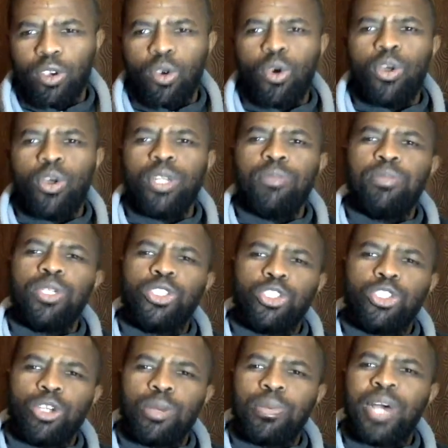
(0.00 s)
All the
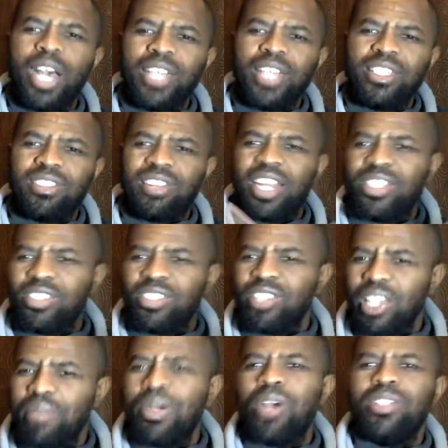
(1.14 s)
bishop has the right to
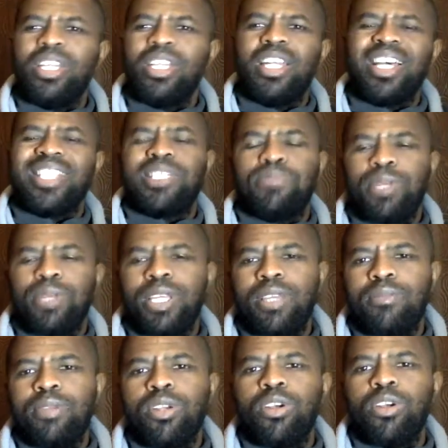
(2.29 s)
come out then and speak
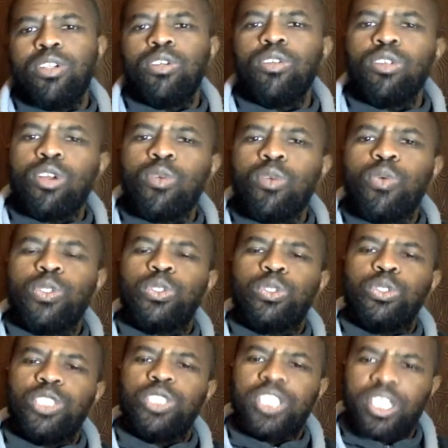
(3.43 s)
in because Goodluck was
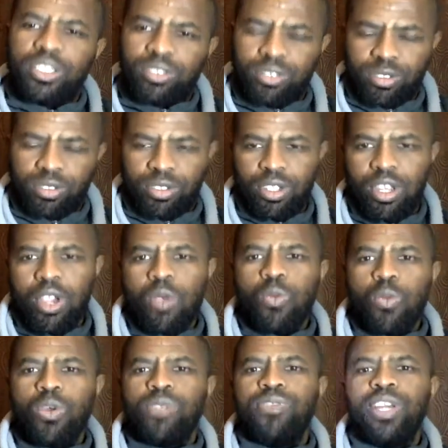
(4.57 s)
so gentle,
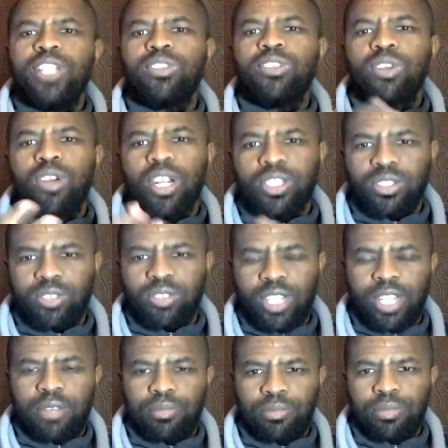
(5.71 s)
was very tolerant to
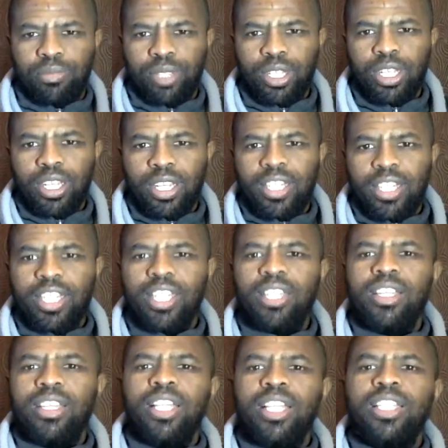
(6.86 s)
them.
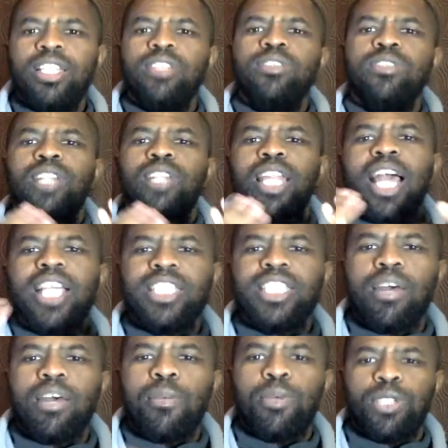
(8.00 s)
They utilized
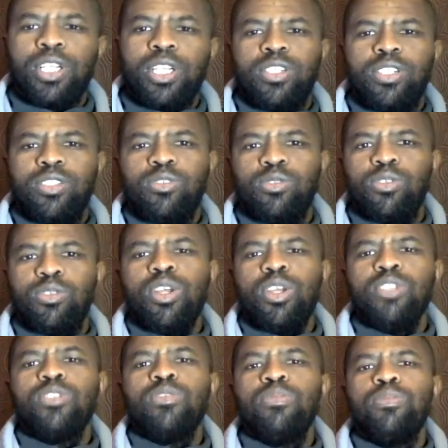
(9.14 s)
that opportunity
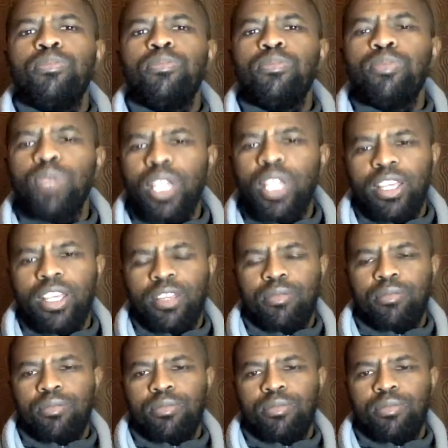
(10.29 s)
to bully him.